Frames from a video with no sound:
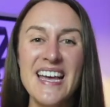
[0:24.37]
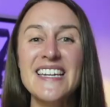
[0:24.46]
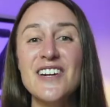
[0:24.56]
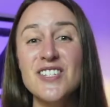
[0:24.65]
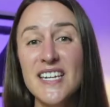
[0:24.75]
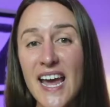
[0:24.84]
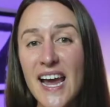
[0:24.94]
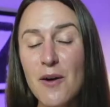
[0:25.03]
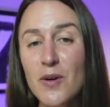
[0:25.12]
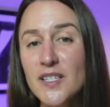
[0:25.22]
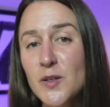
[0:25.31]
Now, today I
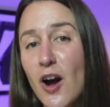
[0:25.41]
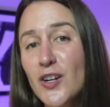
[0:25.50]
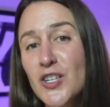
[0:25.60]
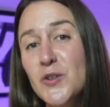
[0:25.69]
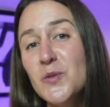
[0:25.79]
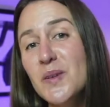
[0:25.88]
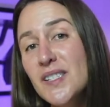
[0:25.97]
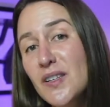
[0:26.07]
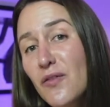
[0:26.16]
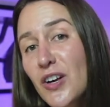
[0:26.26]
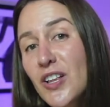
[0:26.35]
want to talk to you
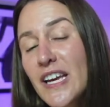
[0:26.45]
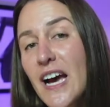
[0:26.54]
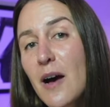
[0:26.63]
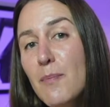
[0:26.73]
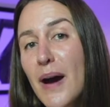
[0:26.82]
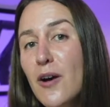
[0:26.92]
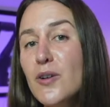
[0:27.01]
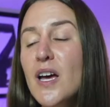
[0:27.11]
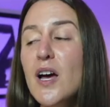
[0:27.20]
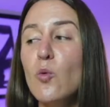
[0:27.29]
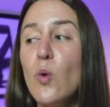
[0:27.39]
specifically about
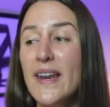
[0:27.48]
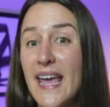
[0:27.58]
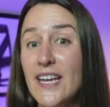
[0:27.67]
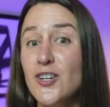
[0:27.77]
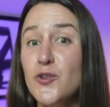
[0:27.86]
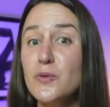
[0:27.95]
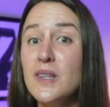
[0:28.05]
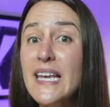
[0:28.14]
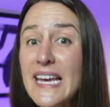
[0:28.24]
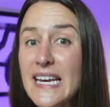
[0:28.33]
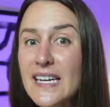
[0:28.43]
when a new
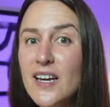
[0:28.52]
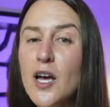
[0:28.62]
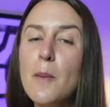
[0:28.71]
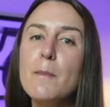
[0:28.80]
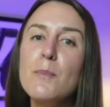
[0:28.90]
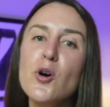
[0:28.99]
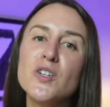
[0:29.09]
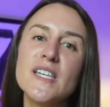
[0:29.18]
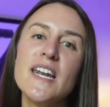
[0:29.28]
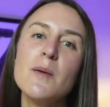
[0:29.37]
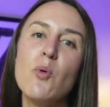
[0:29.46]
lead books
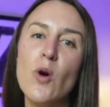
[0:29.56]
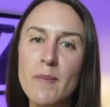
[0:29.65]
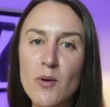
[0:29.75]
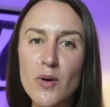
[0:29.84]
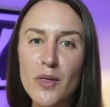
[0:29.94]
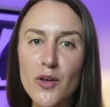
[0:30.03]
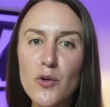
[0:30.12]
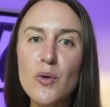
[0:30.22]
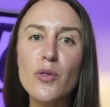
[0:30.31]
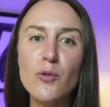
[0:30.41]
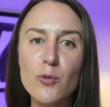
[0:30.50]
an appointment with
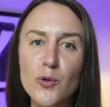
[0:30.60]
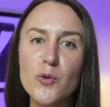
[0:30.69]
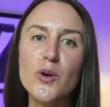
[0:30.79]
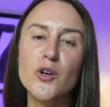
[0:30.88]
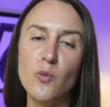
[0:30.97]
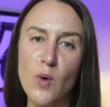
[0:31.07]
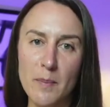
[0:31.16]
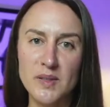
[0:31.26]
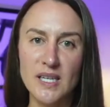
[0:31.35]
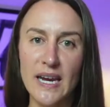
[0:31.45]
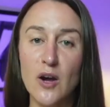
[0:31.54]
you through your
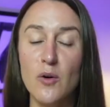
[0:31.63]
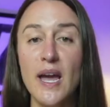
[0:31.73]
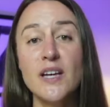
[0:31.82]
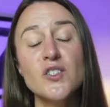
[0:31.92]
website, okay?